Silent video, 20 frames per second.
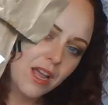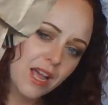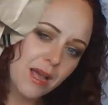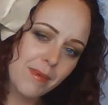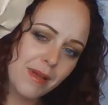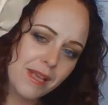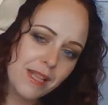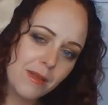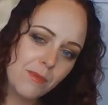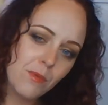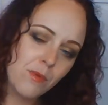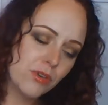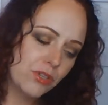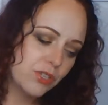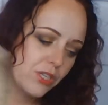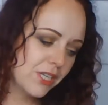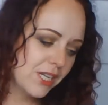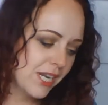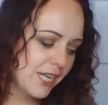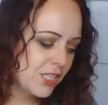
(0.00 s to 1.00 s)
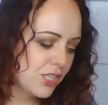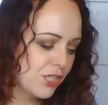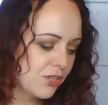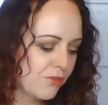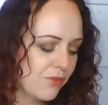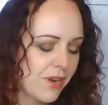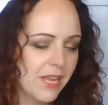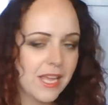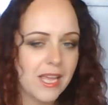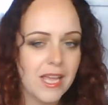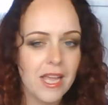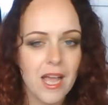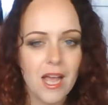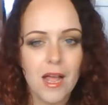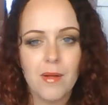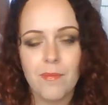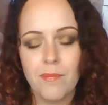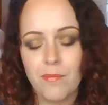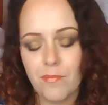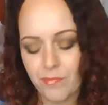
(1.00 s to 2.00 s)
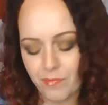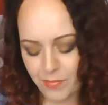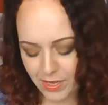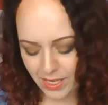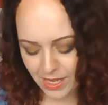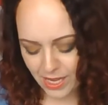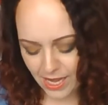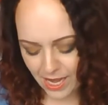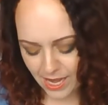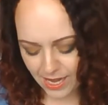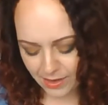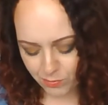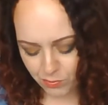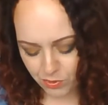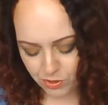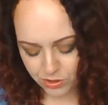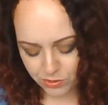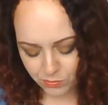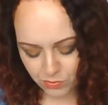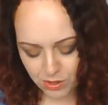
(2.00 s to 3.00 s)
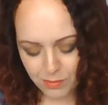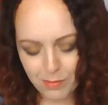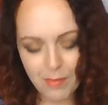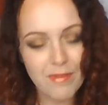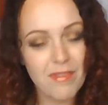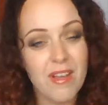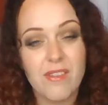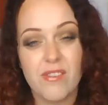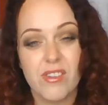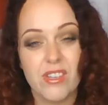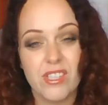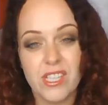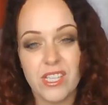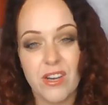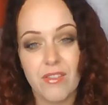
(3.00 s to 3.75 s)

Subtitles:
It made the water glittery, but yeah, it wasn't one of my favourites.